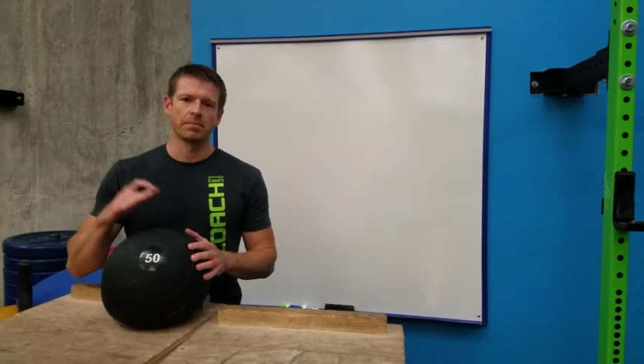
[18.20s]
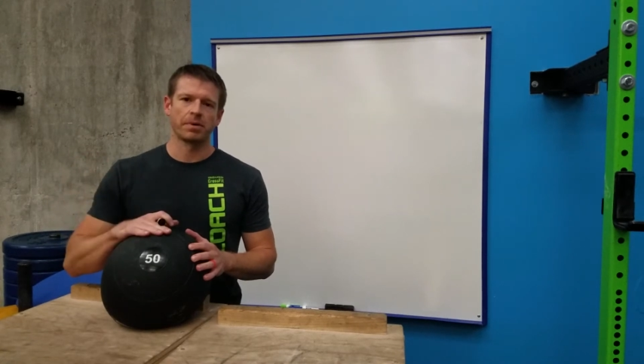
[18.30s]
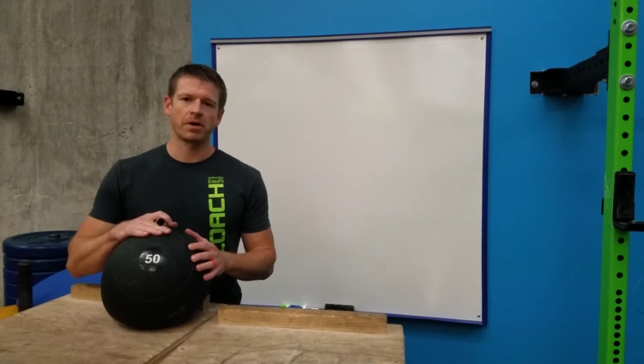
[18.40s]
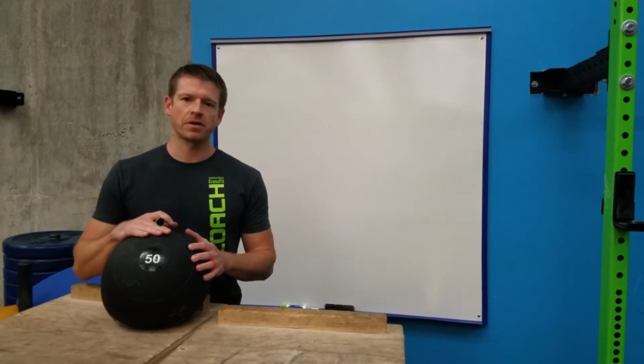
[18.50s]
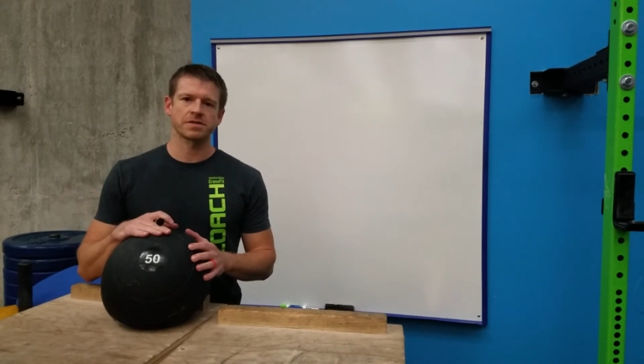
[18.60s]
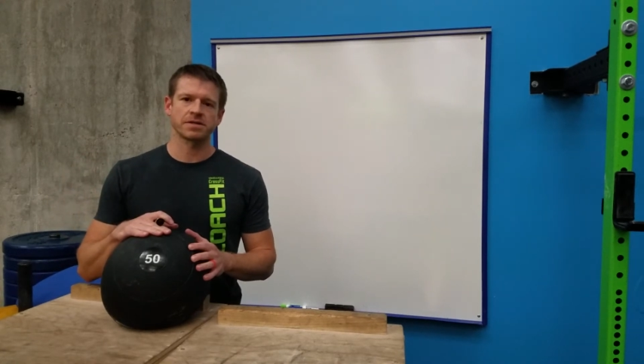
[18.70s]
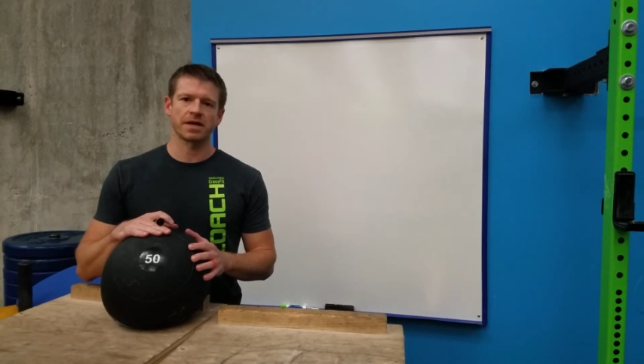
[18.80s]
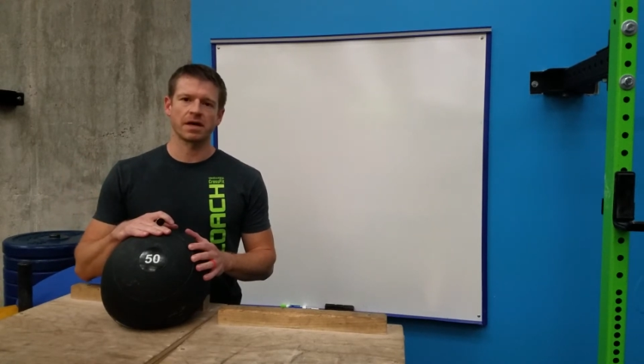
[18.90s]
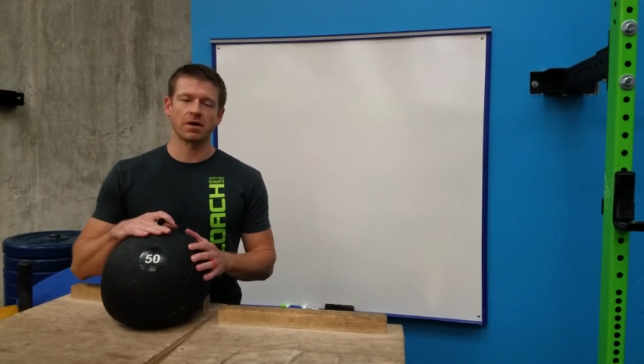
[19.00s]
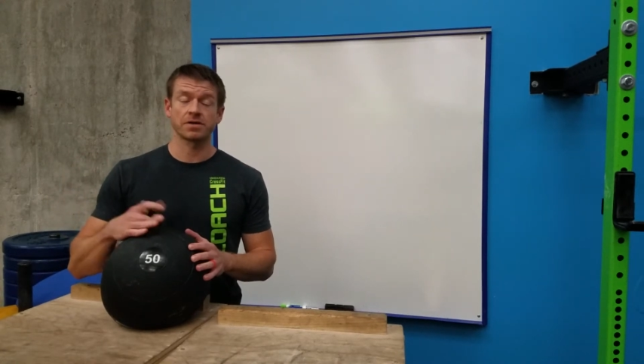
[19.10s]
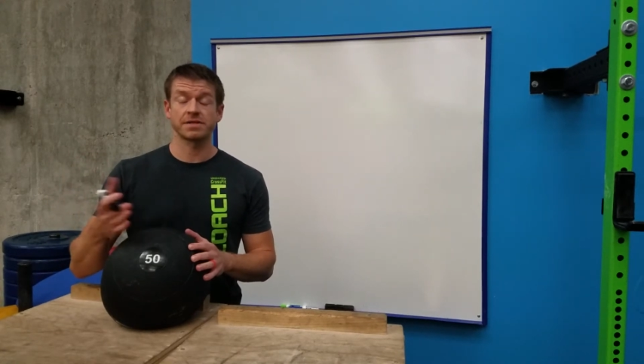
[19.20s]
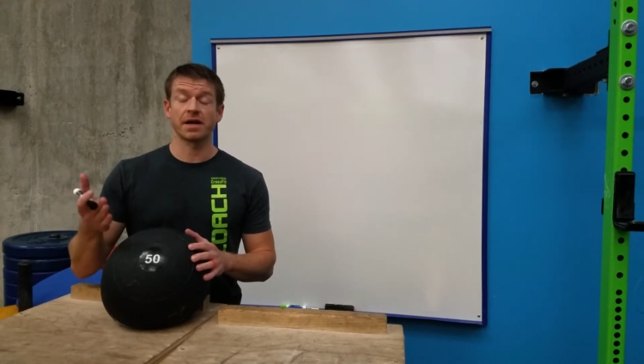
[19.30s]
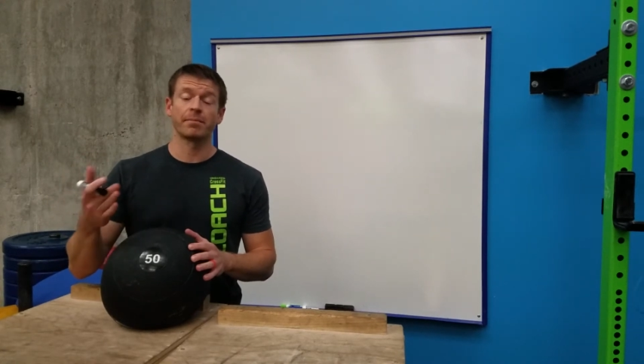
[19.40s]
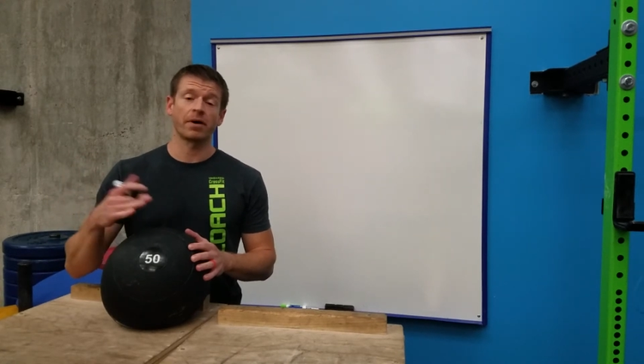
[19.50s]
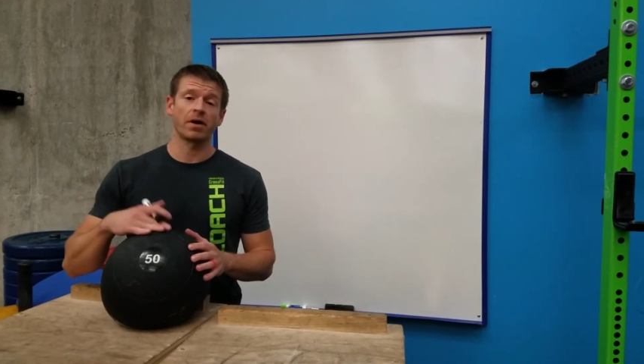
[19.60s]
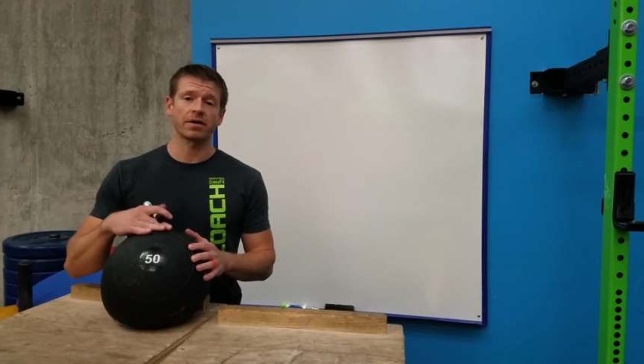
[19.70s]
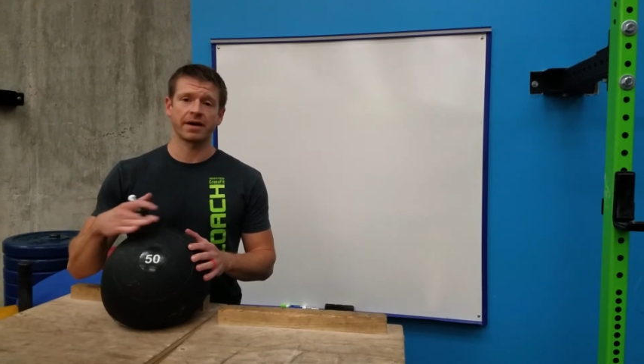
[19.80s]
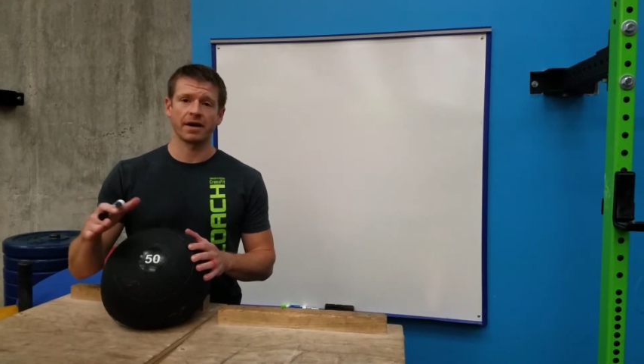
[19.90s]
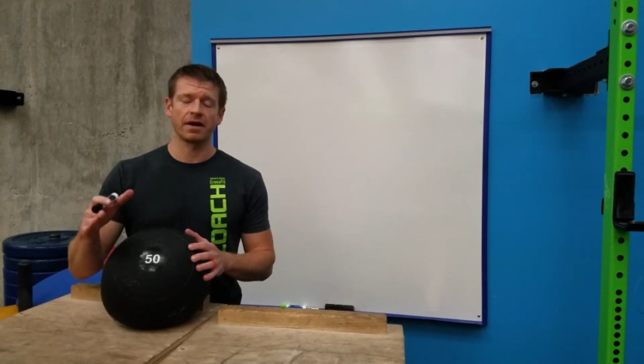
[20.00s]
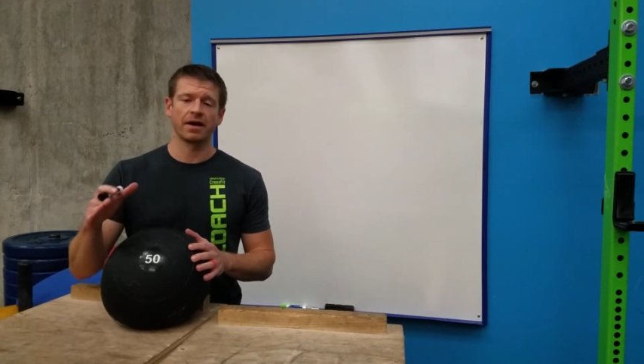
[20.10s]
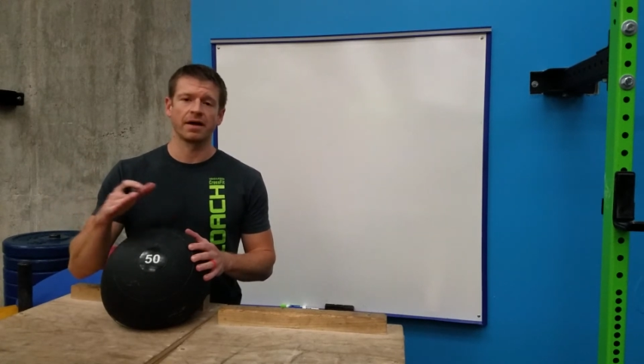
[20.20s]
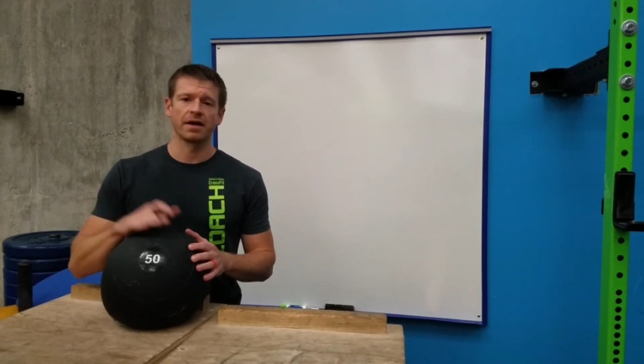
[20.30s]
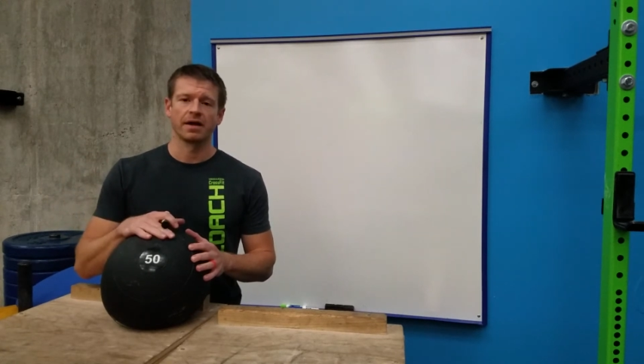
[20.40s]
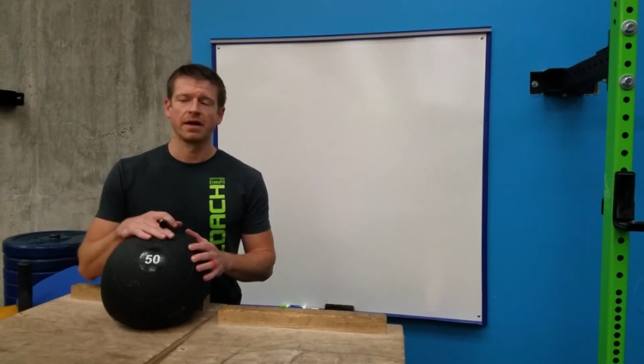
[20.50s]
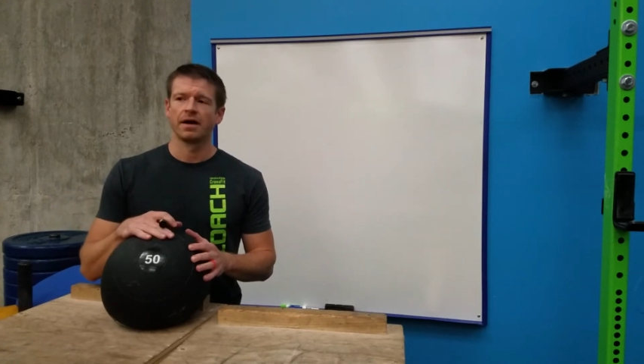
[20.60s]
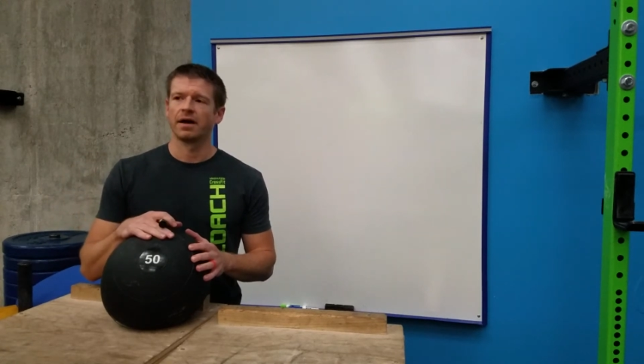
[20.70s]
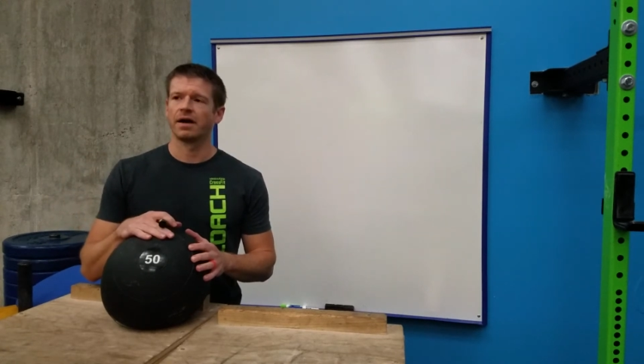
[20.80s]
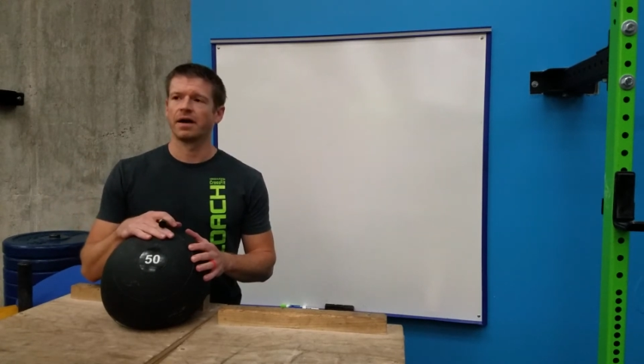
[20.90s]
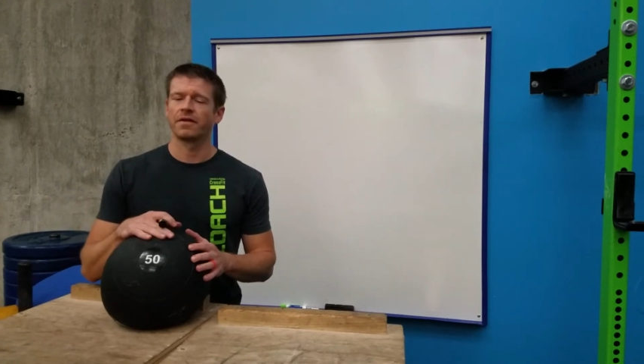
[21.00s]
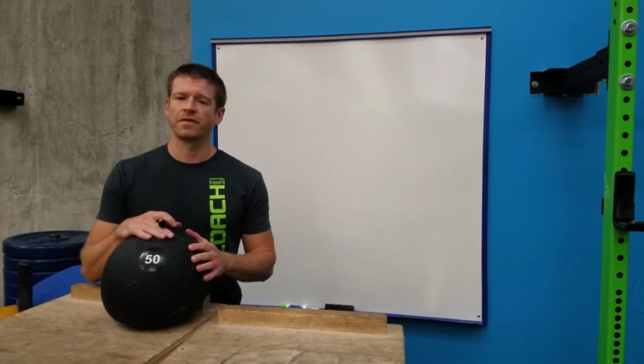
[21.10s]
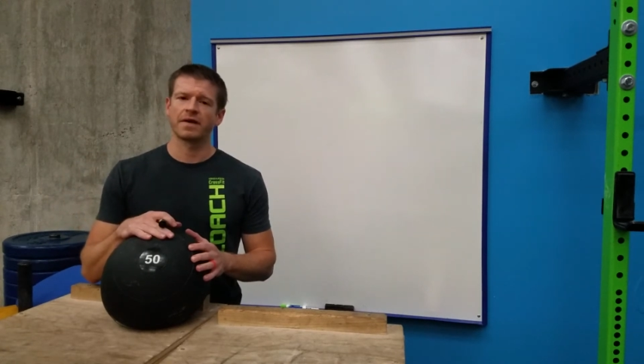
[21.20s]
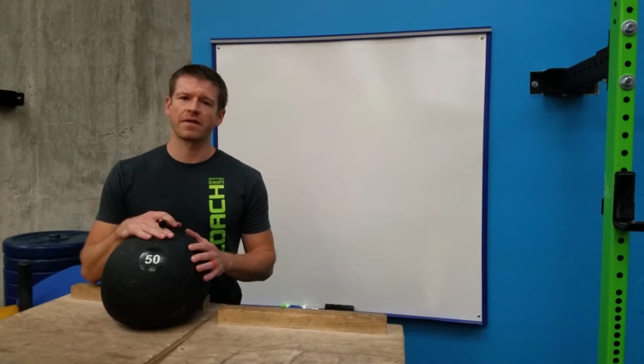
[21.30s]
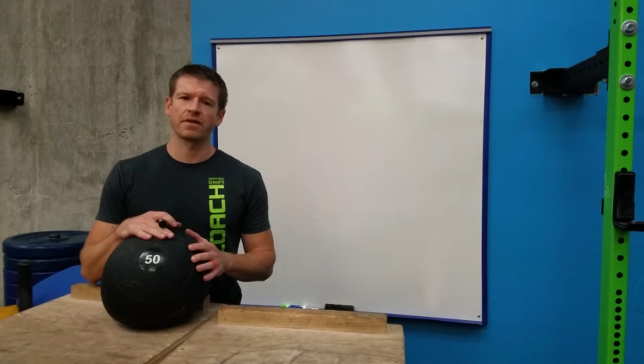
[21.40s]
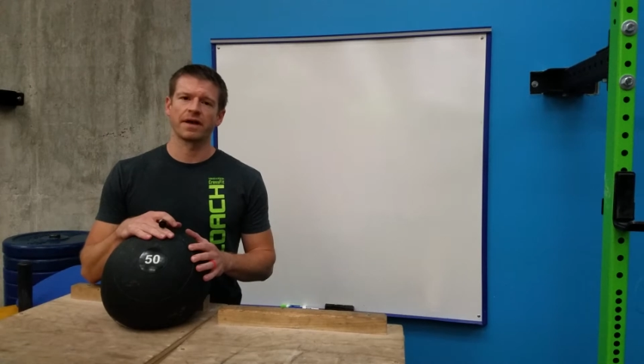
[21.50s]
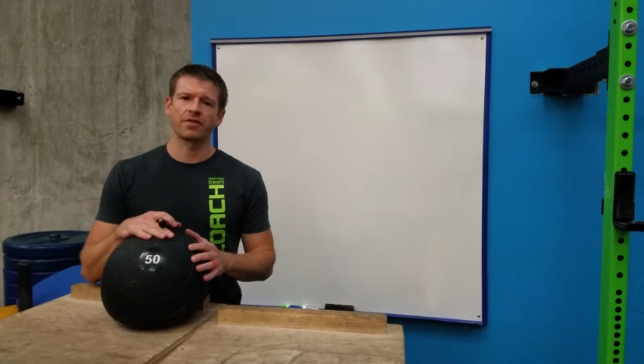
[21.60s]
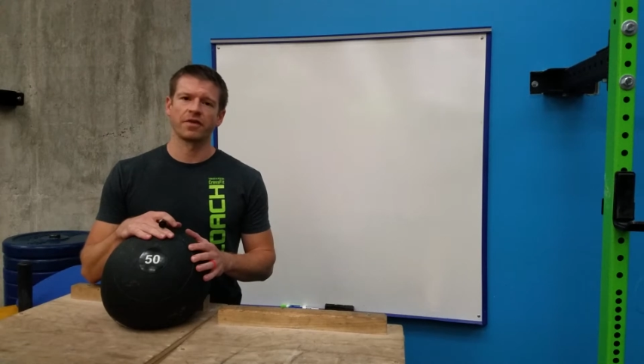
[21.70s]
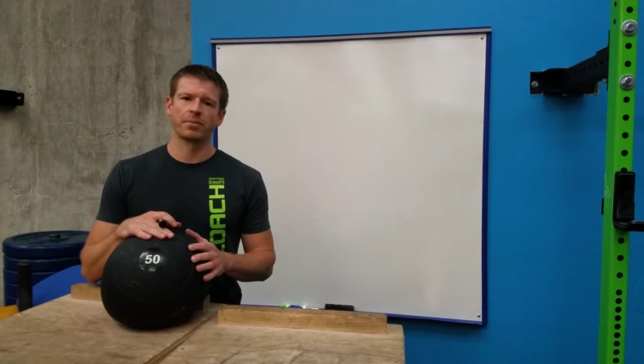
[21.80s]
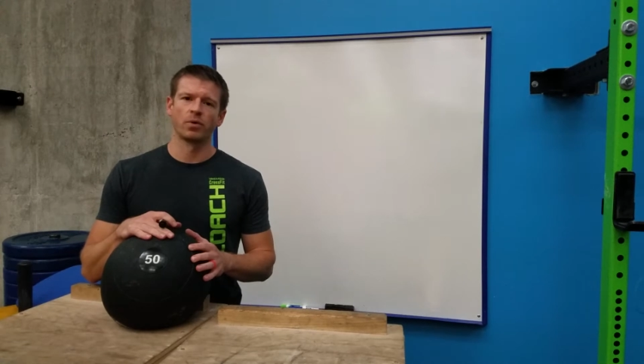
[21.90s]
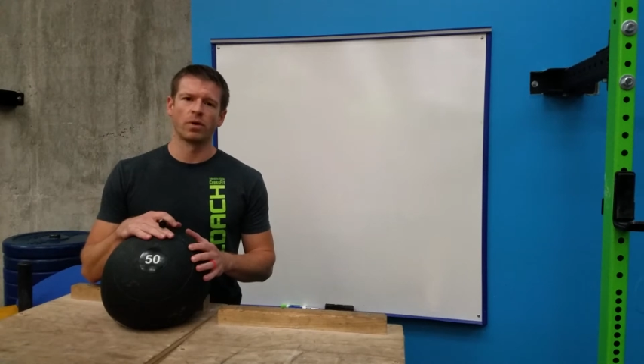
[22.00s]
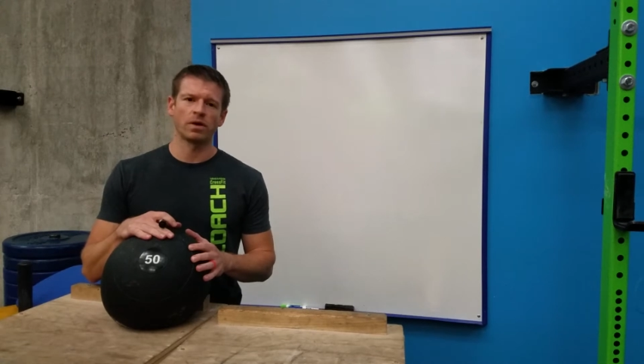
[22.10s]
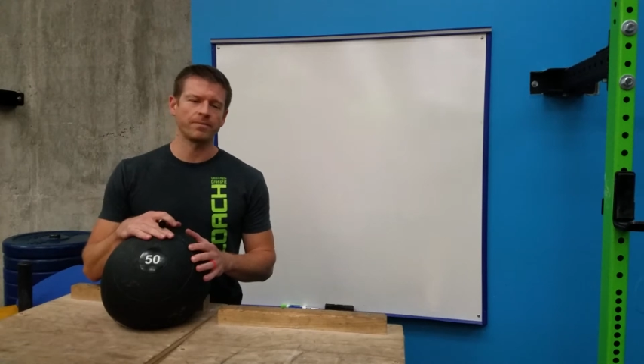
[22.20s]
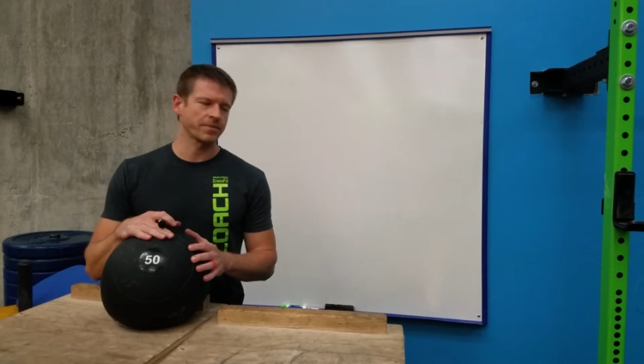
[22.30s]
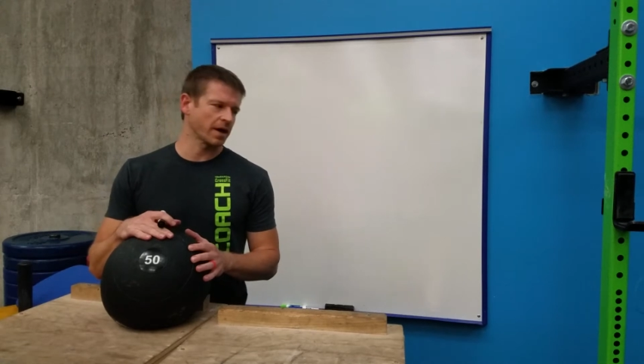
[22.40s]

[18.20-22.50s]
ball slam or slam ball carry that's down the length of the pool.